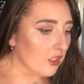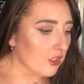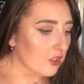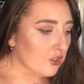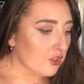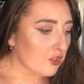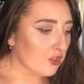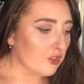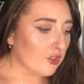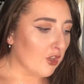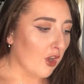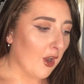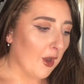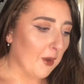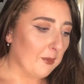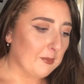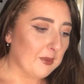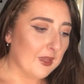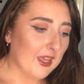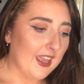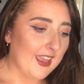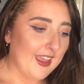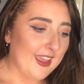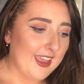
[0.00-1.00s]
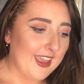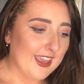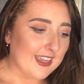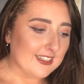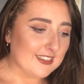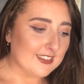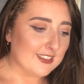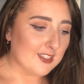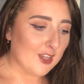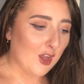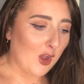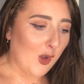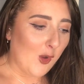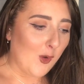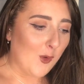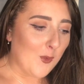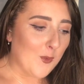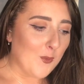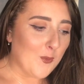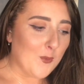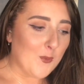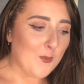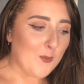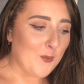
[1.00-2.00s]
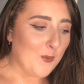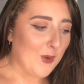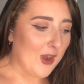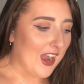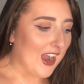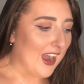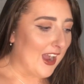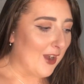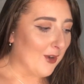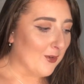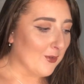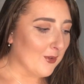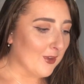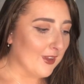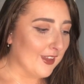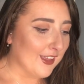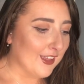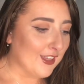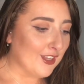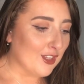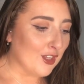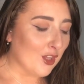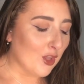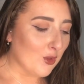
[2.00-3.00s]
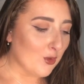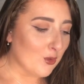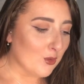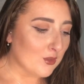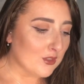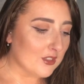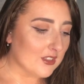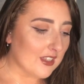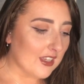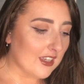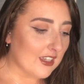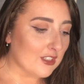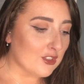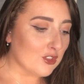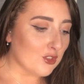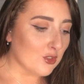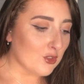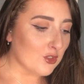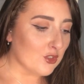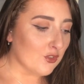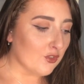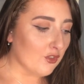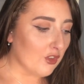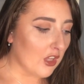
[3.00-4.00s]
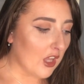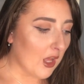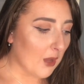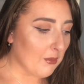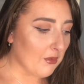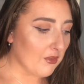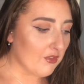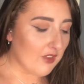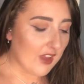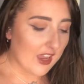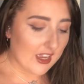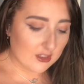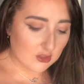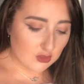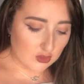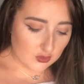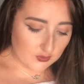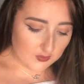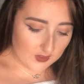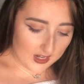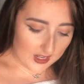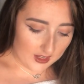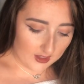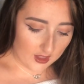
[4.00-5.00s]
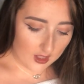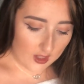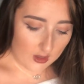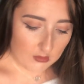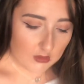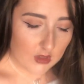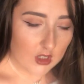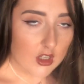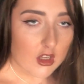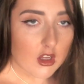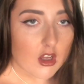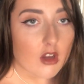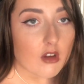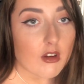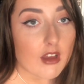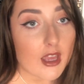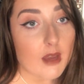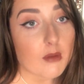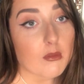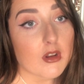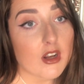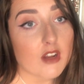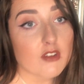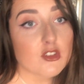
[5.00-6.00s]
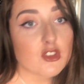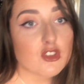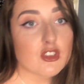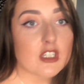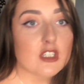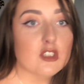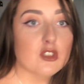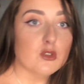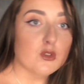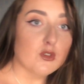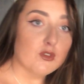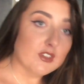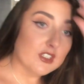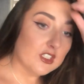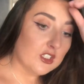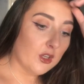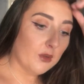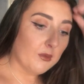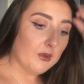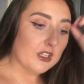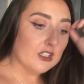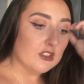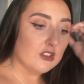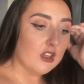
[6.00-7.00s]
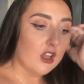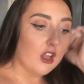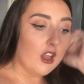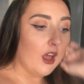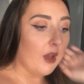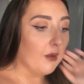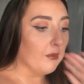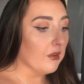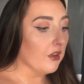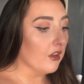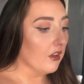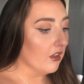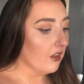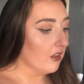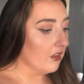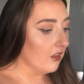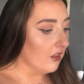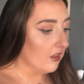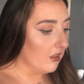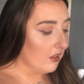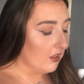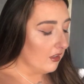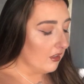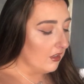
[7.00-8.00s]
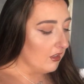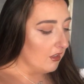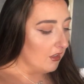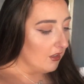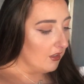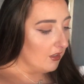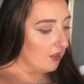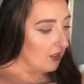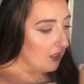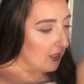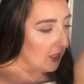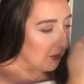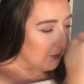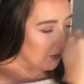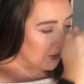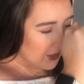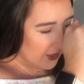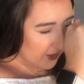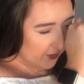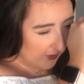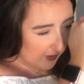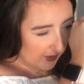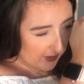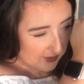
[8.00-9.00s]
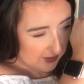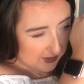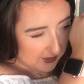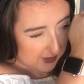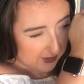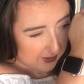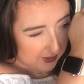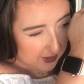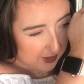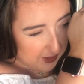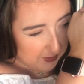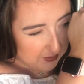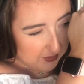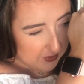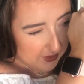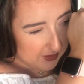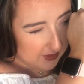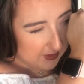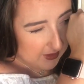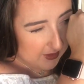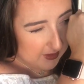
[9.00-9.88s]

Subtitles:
Stop it. Oh, wow. It glows. Exclusive glow effect just for Accio. Okay, I'm going to have to try and do a video where it's glowing. Let me see if I can see it glowing.